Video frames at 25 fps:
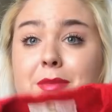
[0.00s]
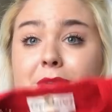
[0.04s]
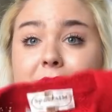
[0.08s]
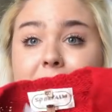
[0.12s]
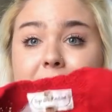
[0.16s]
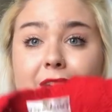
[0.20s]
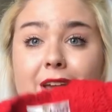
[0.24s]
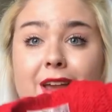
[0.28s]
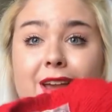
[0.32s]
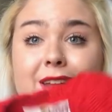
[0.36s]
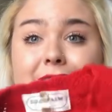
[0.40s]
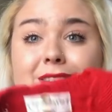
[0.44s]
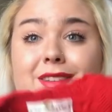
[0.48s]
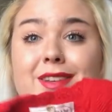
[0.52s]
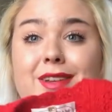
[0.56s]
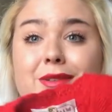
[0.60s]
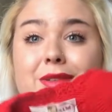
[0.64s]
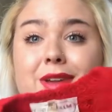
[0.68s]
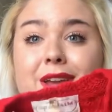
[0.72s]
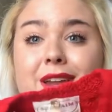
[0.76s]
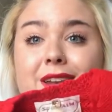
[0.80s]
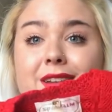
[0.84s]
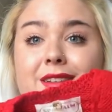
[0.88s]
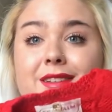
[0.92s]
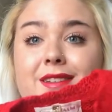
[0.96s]
besides the
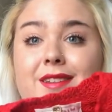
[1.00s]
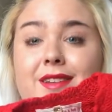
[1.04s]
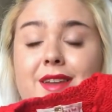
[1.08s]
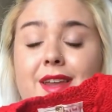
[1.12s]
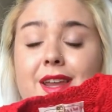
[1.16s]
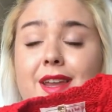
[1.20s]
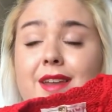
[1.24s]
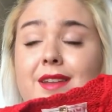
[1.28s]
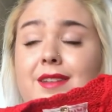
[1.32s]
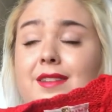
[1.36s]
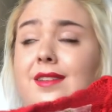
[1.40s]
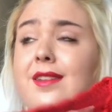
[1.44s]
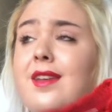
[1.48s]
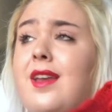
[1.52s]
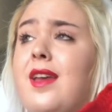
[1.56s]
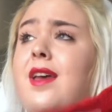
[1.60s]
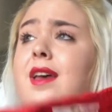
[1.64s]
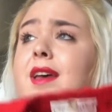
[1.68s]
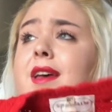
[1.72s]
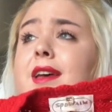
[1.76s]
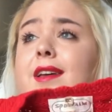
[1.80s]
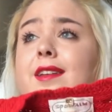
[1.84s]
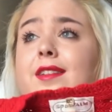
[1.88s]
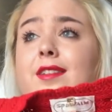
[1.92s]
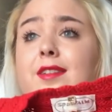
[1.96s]
United States,
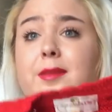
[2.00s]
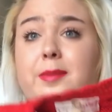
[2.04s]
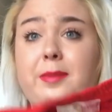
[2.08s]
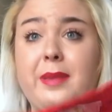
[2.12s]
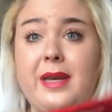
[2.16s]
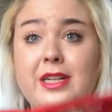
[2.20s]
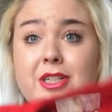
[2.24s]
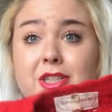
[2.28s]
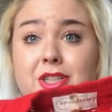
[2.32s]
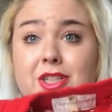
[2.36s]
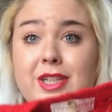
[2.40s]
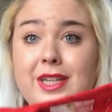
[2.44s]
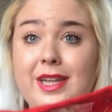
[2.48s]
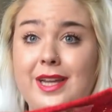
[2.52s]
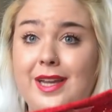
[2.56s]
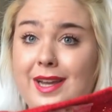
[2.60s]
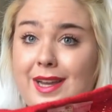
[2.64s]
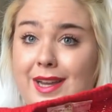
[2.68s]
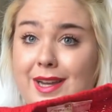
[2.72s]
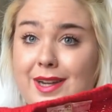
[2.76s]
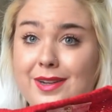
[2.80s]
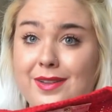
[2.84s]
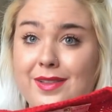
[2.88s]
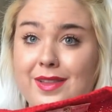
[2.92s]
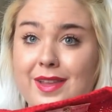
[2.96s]
especially
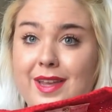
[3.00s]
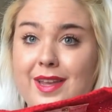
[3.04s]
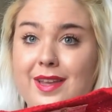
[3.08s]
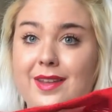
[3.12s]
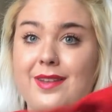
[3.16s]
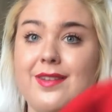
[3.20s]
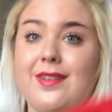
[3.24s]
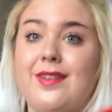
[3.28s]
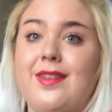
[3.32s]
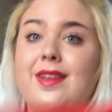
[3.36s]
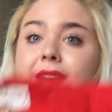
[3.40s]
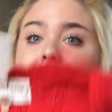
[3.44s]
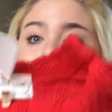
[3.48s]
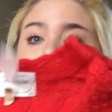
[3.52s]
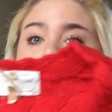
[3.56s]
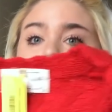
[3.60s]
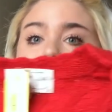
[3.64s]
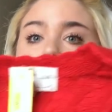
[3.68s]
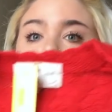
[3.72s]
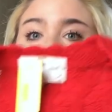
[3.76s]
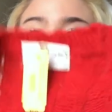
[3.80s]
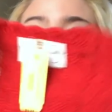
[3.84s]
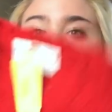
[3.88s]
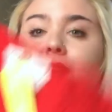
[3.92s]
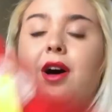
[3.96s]
Ireland,
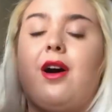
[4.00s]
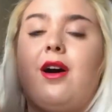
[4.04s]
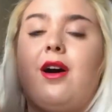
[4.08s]
the